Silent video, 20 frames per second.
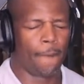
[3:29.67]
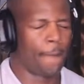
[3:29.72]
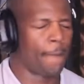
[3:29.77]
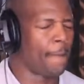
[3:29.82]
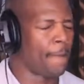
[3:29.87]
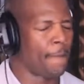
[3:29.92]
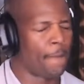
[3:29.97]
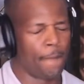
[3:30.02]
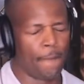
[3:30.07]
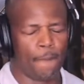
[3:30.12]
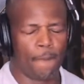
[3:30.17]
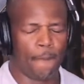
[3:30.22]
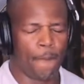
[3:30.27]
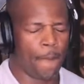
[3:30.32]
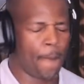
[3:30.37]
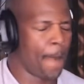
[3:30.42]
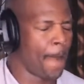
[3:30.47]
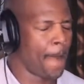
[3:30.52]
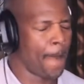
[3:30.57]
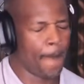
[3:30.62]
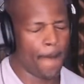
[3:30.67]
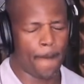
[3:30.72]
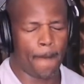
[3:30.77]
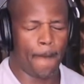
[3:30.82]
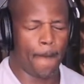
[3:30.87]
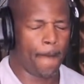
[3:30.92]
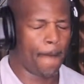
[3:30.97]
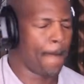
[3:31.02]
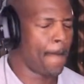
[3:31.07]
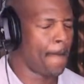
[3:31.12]
So you
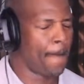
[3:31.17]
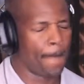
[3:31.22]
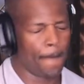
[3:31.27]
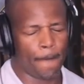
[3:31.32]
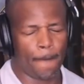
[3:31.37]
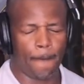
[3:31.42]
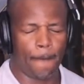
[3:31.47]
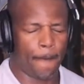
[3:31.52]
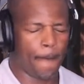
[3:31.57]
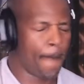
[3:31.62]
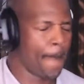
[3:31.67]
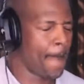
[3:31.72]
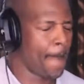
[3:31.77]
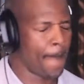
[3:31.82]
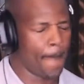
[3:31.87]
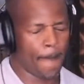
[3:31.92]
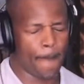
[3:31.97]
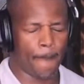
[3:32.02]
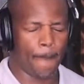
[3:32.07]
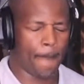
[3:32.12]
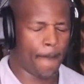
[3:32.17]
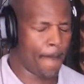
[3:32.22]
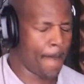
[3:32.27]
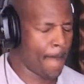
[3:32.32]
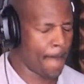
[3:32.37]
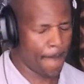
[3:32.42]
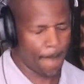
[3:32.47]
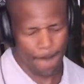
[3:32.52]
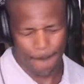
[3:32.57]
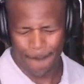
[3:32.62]
know, the kick drum is not super
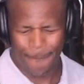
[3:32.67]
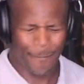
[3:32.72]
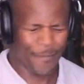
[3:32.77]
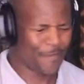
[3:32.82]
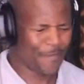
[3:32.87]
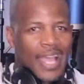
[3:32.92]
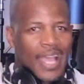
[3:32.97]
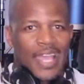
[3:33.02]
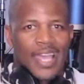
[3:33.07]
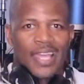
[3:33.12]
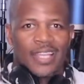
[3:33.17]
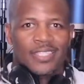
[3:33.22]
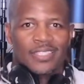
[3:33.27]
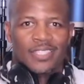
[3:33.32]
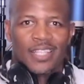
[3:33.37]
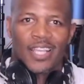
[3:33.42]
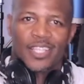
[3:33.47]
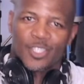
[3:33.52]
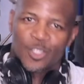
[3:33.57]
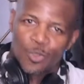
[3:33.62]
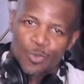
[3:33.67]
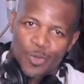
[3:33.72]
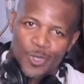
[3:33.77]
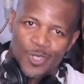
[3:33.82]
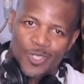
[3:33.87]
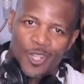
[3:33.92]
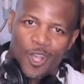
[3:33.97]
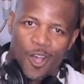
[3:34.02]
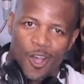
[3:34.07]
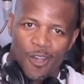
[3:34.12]
loud, the hat is not super
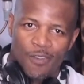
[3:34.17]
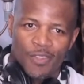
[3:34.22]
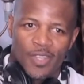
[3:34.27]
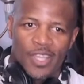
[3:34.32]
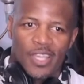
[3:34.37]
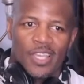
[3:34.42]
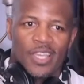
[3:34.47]
soft.